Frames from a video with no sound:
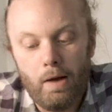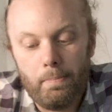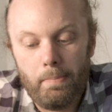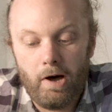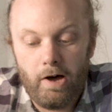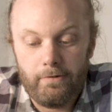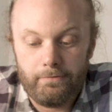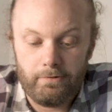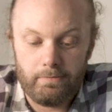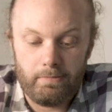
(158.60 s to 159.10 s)

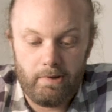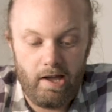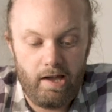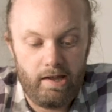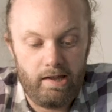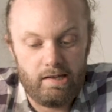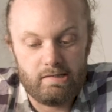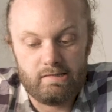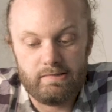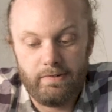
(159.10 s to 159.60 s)
Apart from
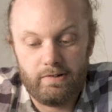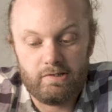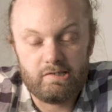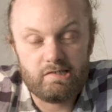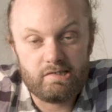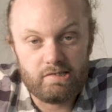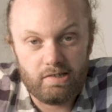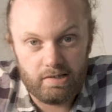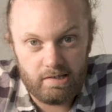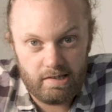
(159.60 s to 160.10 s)
that, it's a very
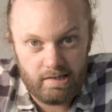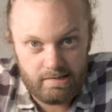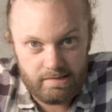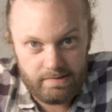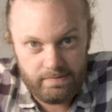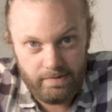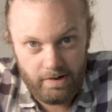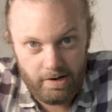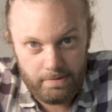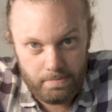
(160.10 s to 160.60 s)
solid,
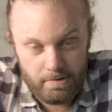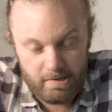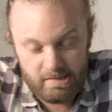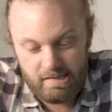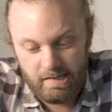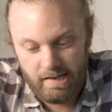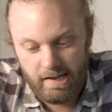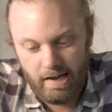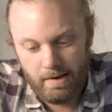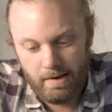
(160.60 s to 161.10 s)
very pretty